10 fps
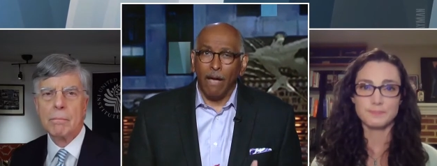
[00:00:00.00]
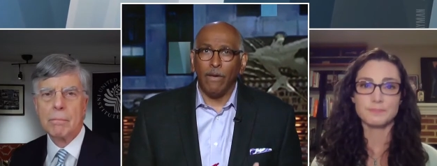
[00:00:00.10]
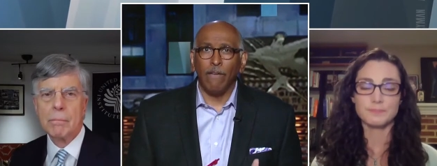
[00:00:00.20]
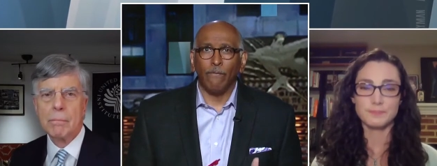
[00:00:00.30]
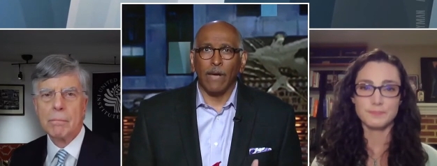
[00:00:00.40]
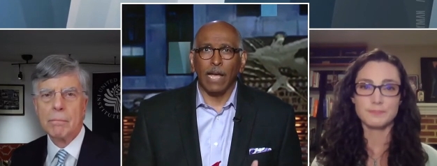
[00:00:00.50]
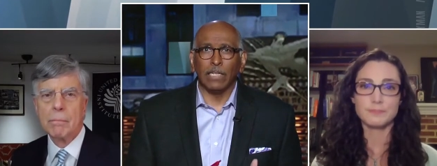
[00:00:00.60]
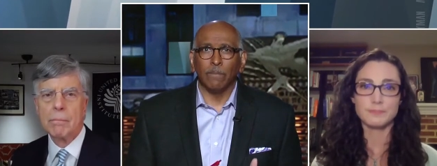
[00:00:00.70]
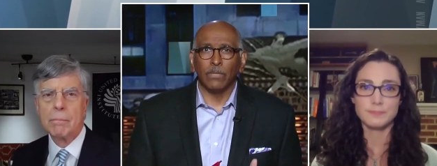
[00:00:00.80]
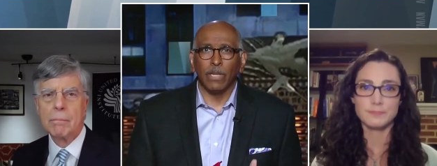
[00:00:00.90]
Speaker 1: he finds
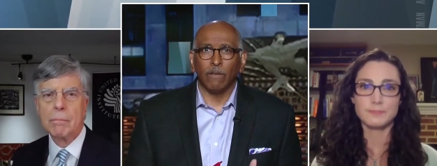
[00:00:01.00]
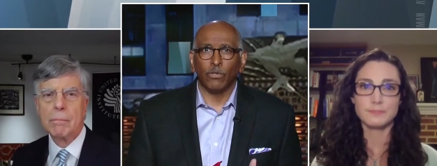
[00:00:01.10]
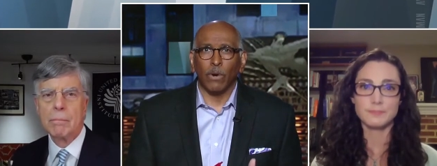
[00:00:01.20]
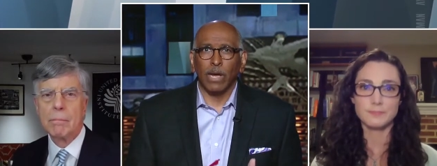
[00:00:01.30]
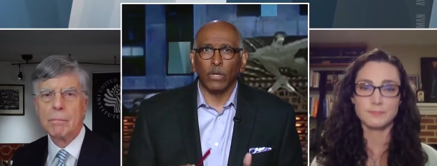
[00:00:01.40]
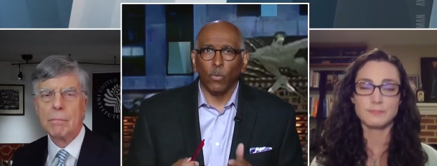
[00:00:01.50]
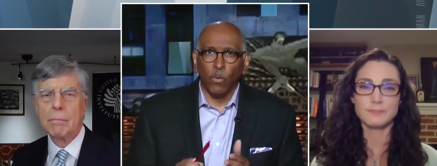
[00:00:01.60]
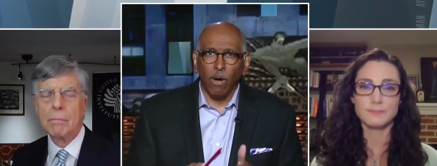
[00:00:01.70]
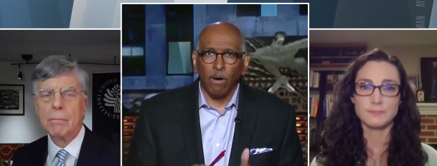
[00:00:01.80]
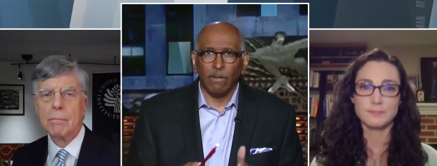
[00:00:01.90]
himself trying to
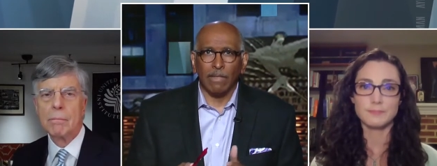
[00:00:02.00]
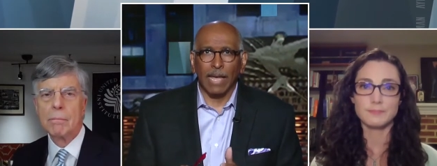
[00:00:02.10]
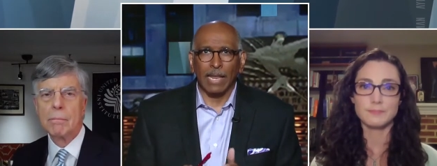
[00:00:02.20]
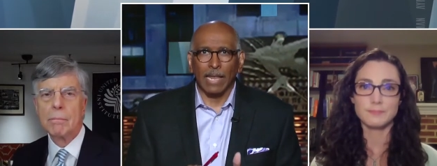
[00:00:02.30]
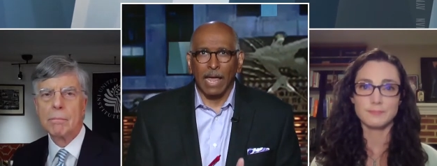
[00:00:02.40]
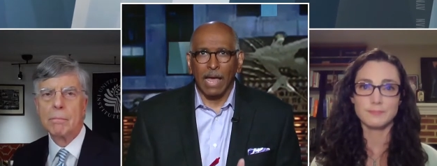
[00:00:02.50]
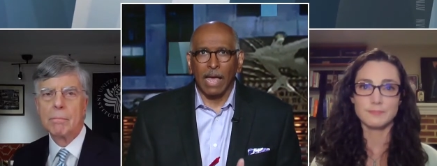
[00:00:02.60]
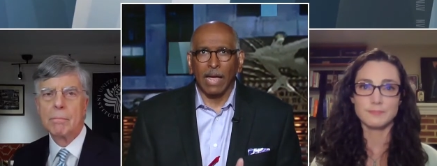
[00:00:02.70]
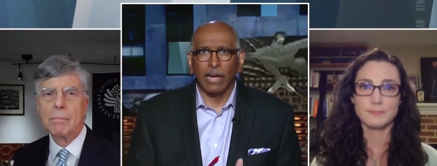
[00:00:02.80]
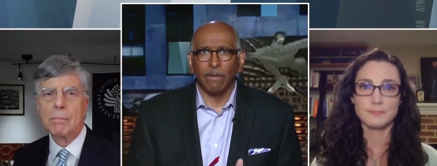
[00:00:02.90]
walk that
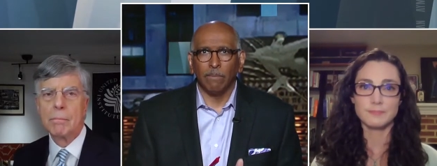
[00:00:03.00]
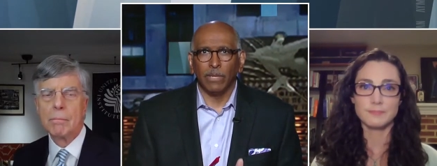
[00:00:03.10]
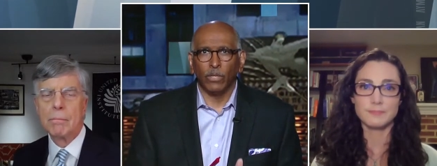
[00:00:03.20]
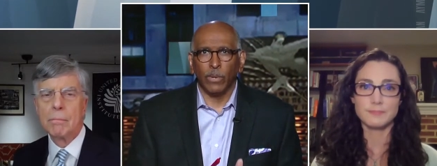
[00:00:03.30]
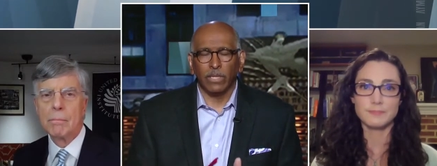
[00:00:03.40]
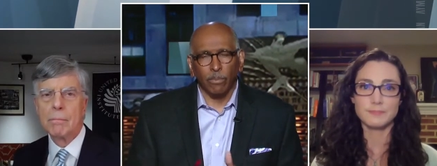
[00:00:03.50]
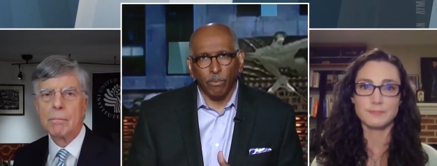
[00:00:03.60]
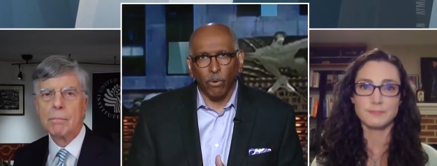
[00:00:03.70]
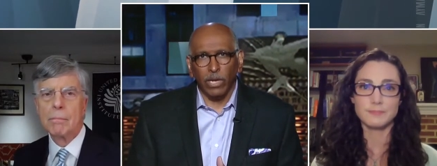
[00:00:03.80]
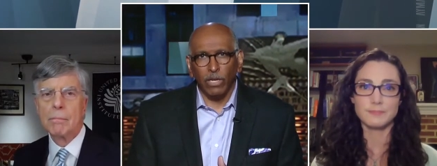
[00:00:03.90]
line between
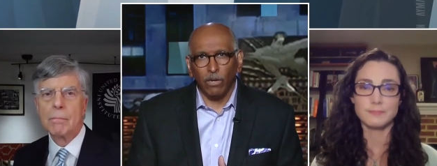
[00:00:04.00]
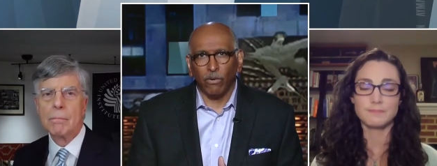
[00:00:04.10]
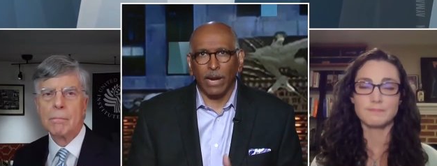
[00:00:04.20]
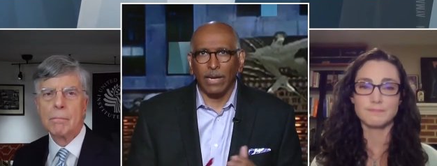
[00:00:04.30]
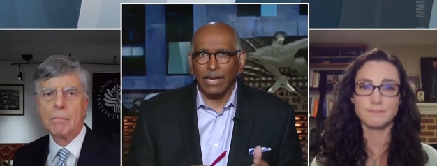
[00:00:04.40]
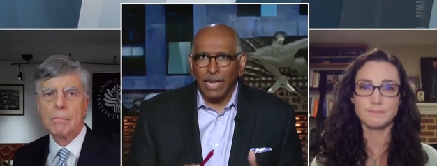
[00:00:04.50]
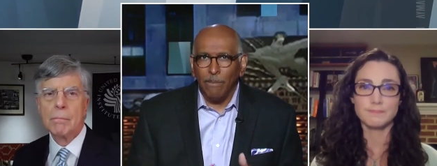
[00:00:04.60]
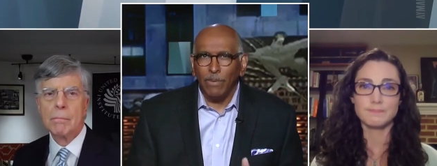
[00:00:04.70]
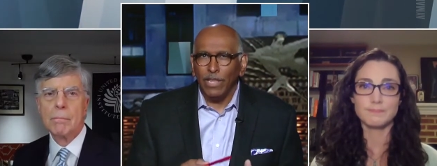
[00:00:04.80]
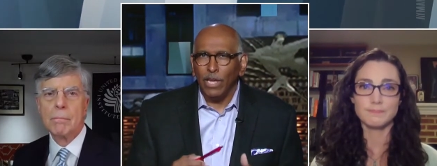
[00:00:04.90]
supporting Ukraine and
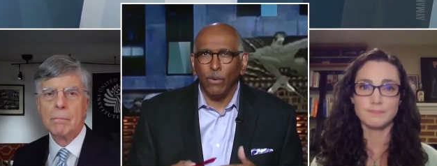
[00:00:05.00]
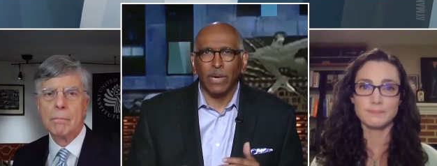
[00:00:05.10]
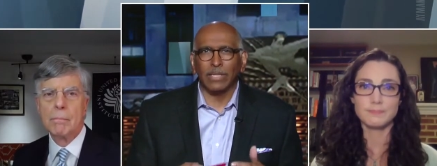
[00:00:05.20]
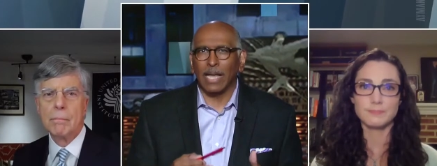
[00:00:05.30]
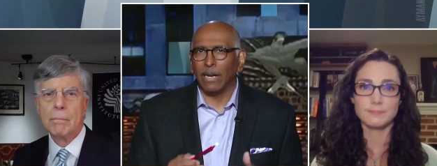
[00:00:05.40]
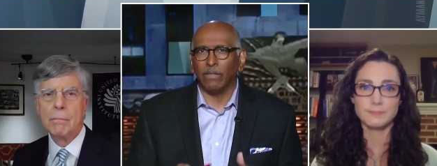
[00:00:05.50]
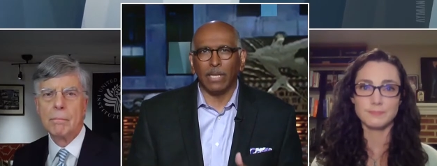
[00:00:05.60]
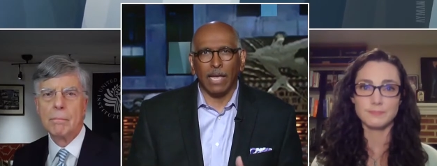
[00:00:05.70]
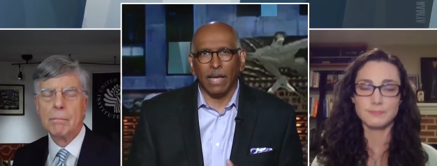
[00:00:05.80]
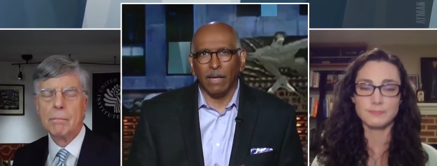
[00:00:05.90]
keeping the U.S. out of
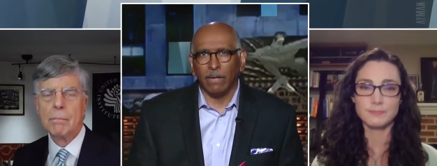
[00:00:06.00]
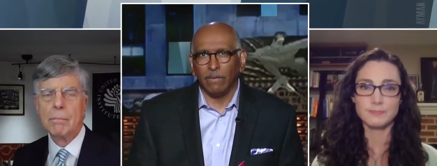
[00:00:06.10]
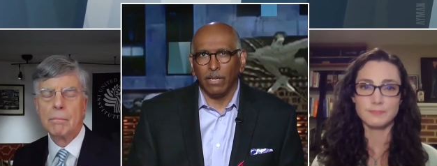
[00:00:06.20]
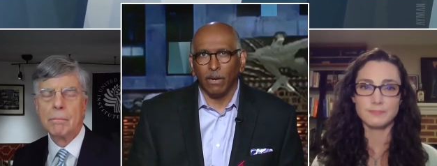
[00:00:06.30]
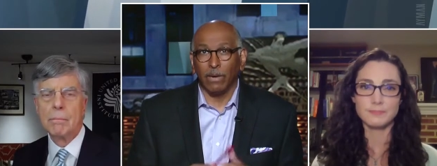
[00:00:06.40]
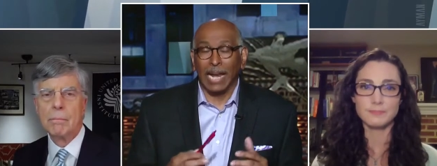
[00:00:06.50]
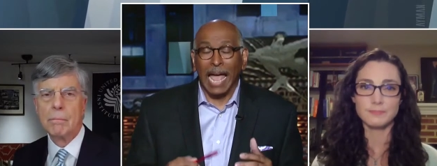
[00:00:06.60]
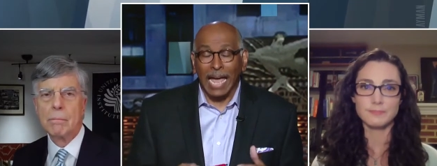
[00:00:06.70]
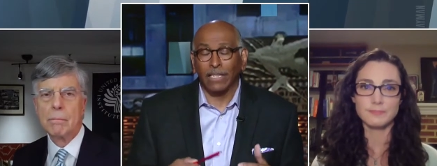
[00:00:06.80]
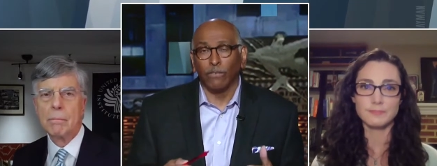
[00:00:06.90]
the, uh, you know, an
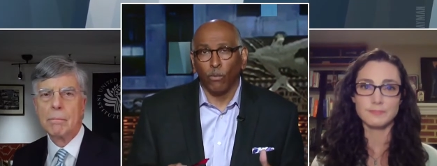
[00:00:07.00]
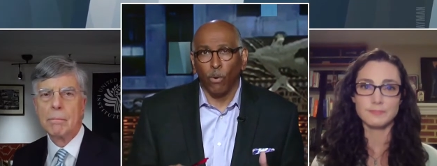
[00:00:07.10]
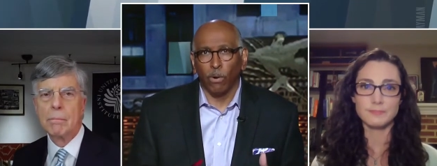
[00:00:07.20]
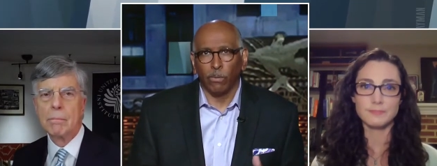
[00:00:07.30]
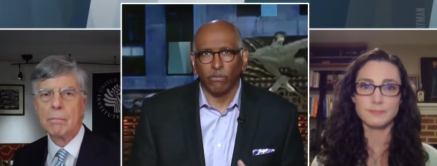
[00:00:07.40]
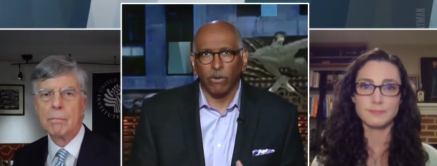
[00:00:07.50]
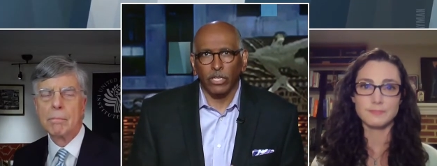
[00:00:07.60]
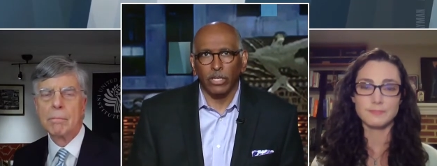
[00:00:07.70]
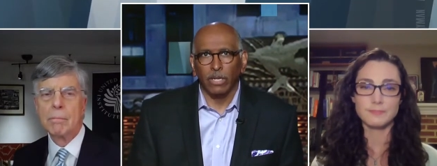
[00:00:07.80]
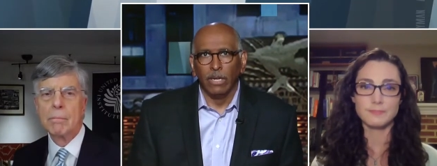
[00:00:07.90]
active war with
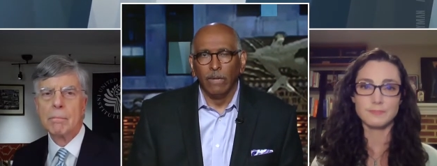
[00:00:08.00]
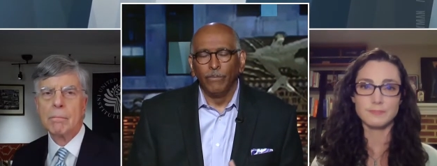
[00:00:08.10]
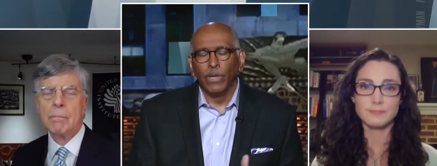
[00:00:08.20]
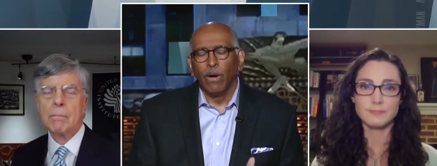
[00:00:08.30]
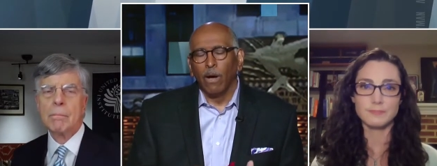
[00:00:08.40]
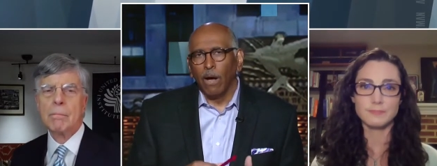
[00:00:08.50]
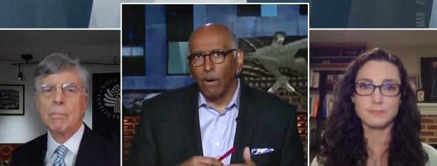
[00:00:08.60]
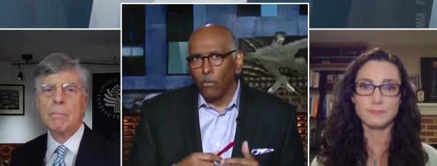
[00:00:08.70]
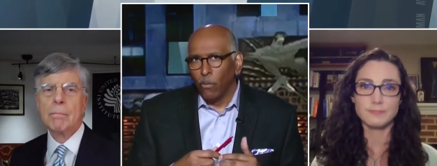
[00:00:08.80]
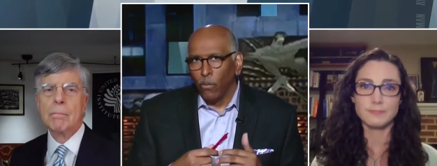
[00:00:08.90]
Russia.
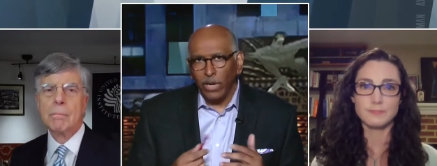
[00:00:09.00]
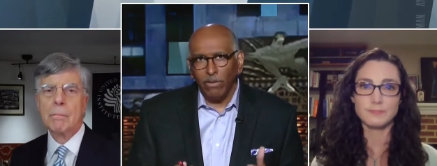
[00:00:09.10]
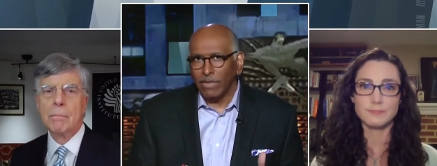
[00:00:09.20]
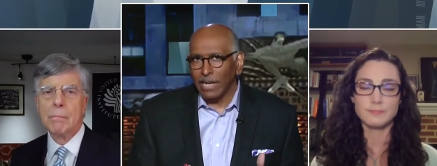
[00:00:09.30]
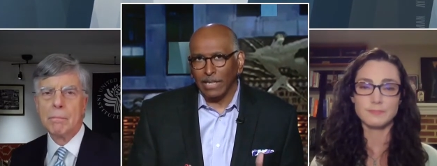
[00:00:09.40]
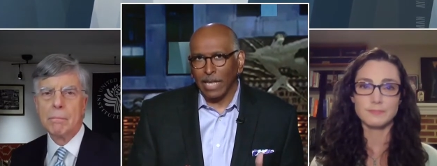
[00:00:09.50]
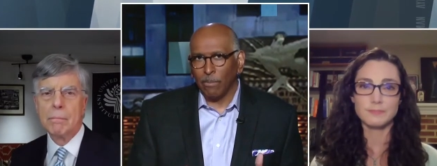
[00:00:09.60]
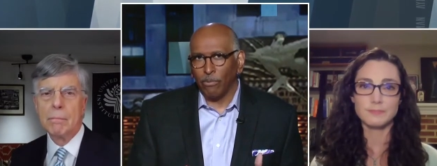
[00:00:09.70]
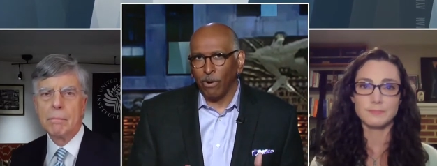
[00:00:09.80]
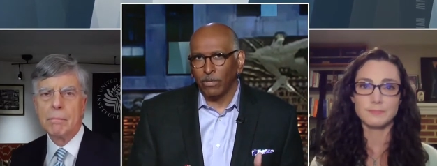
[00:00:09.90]
What do you think of that
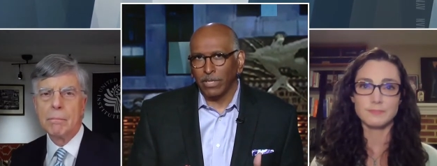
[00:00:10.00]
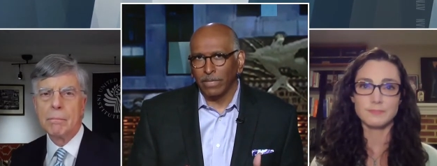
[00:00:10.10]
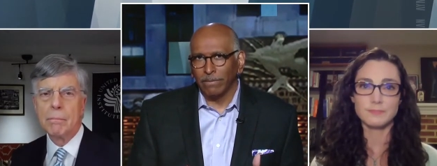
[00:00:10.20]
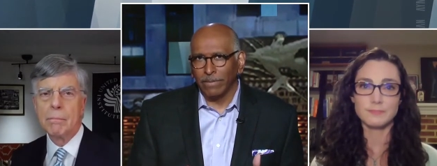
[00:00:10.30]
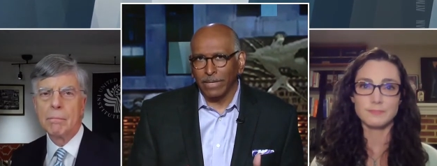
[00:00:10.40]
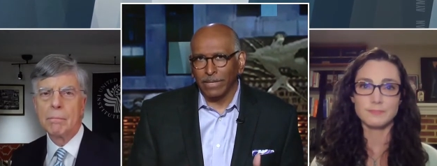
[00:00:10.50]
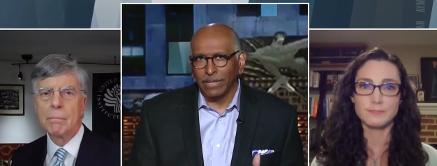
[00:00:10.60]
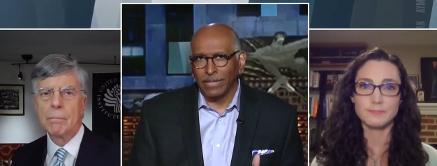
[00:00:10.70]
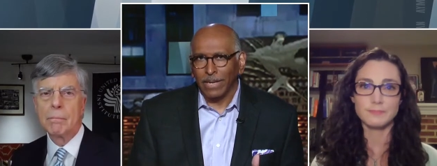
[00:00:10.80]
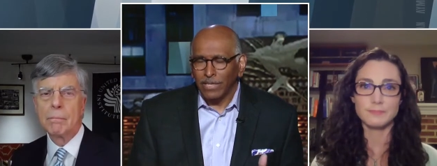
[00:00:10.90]
approach, and
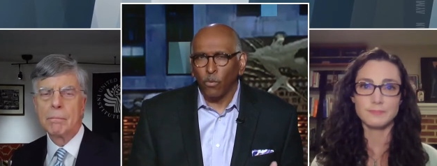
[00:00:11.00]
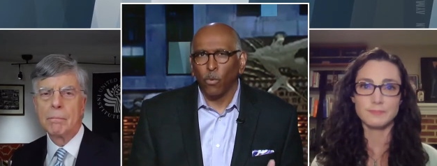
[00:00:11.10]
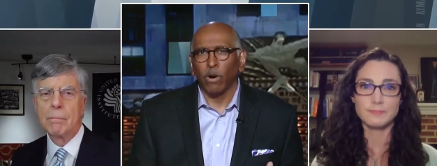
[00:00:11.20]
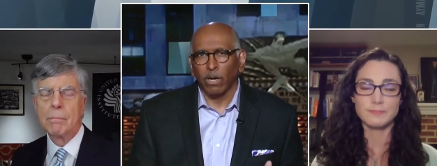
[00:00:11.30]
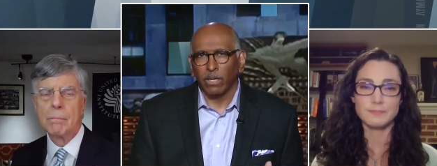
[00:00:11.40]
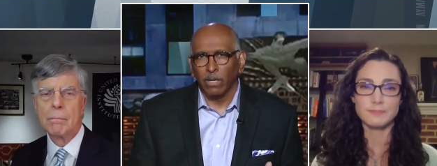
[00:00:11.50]
does it work?